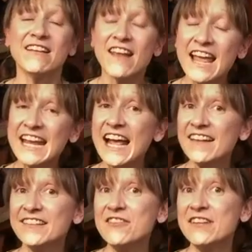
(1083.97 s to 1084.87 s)
like
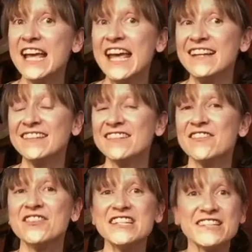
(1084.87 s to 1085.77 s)
our suitcase
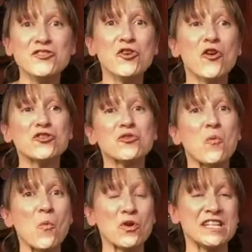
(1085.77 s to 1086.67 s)
that is not
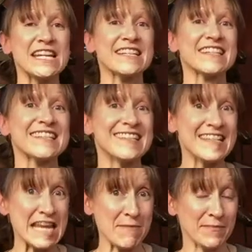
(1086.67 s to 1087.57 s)
what it
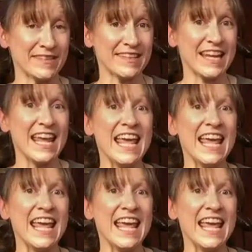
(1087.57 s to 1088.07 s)
seems.